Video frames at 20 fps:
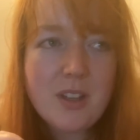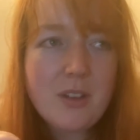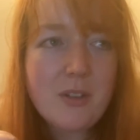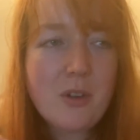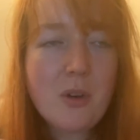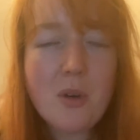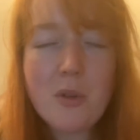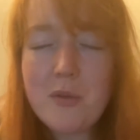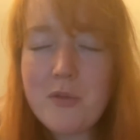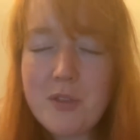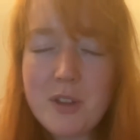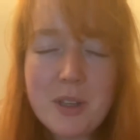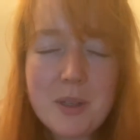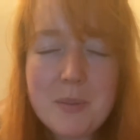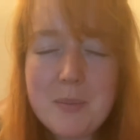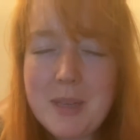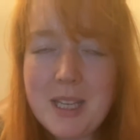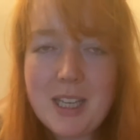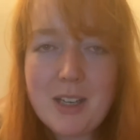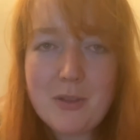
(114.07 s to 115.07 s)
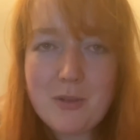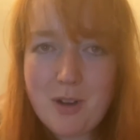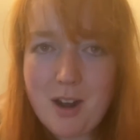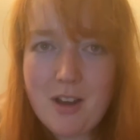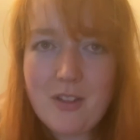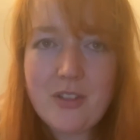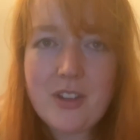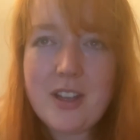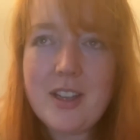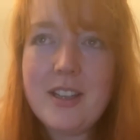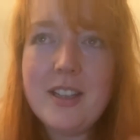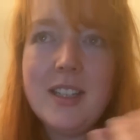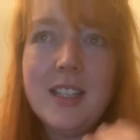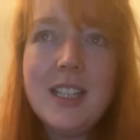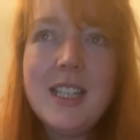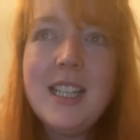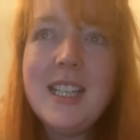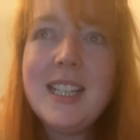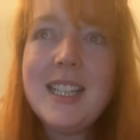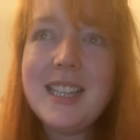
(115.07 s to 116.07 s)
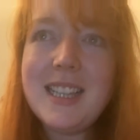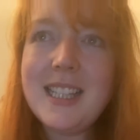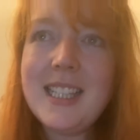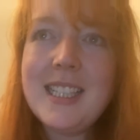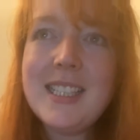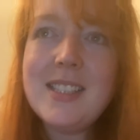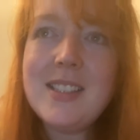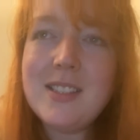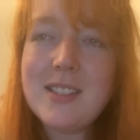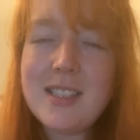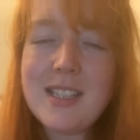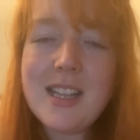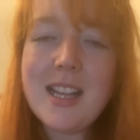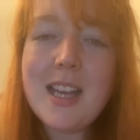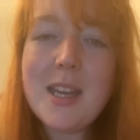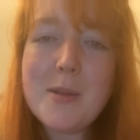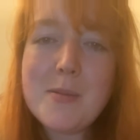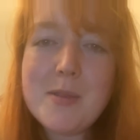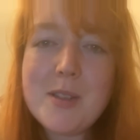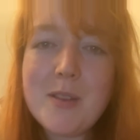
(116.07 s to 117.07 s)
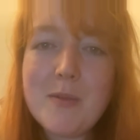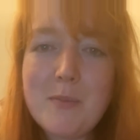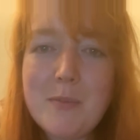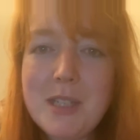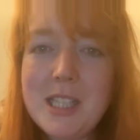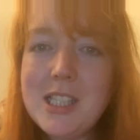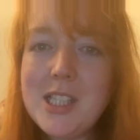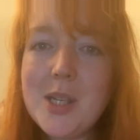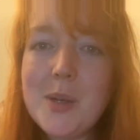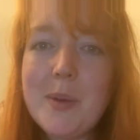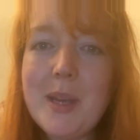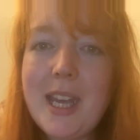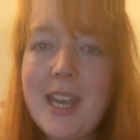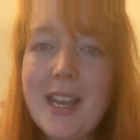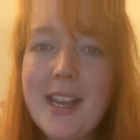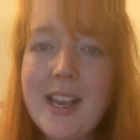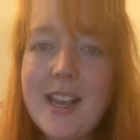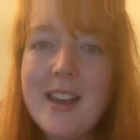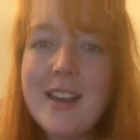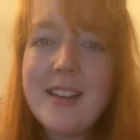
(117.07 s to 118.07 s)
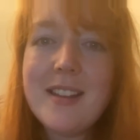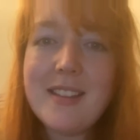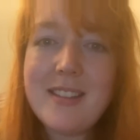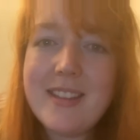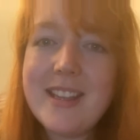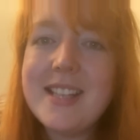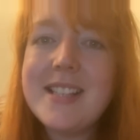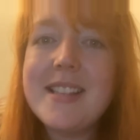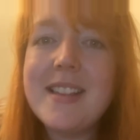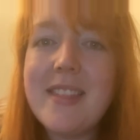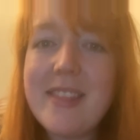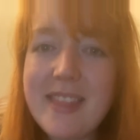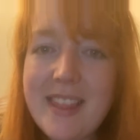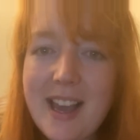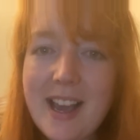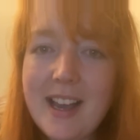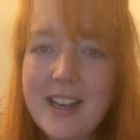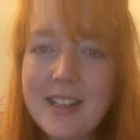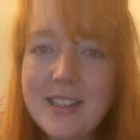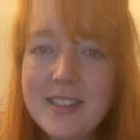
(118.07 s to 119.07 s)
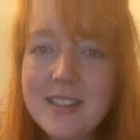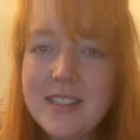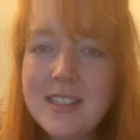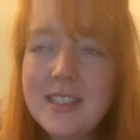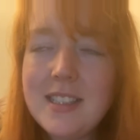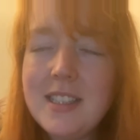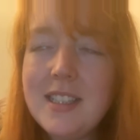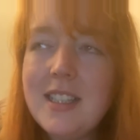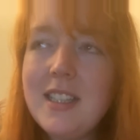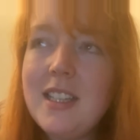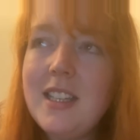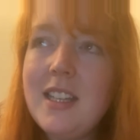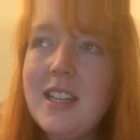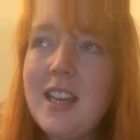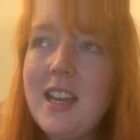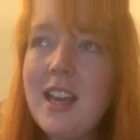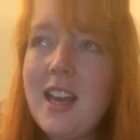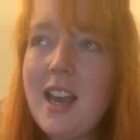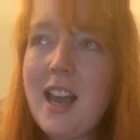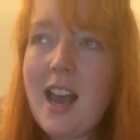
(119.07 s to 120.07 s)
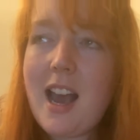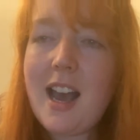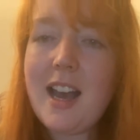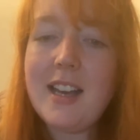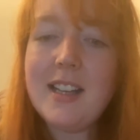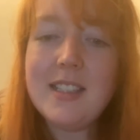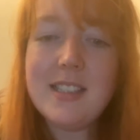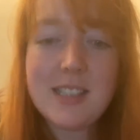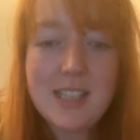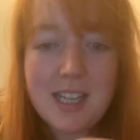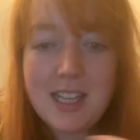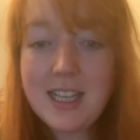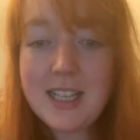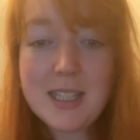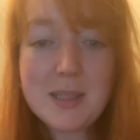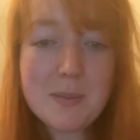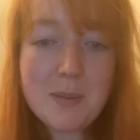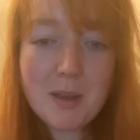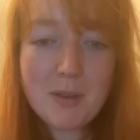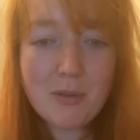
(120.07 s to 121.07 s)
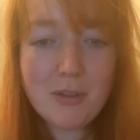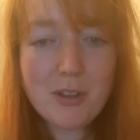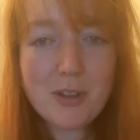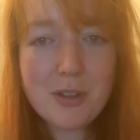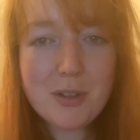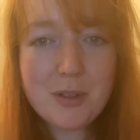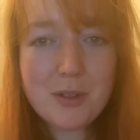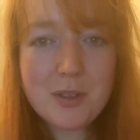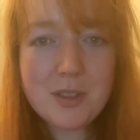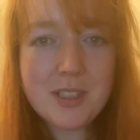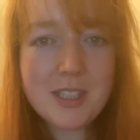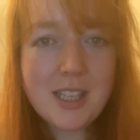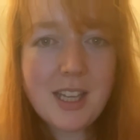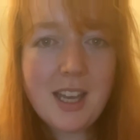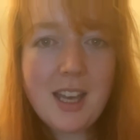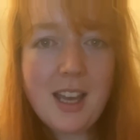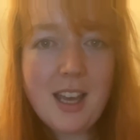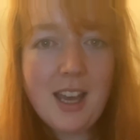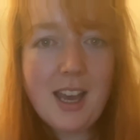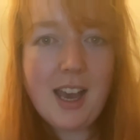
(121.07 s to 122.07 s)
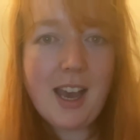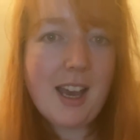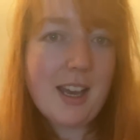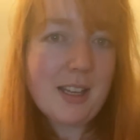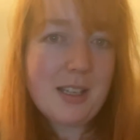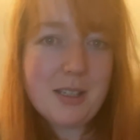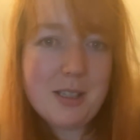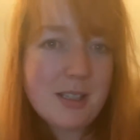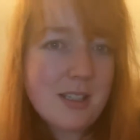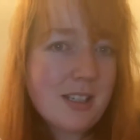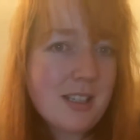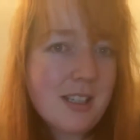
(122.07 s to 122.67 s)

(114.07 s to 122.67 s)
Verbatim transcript: or filming rather little clips of me doing this and that and here's my food and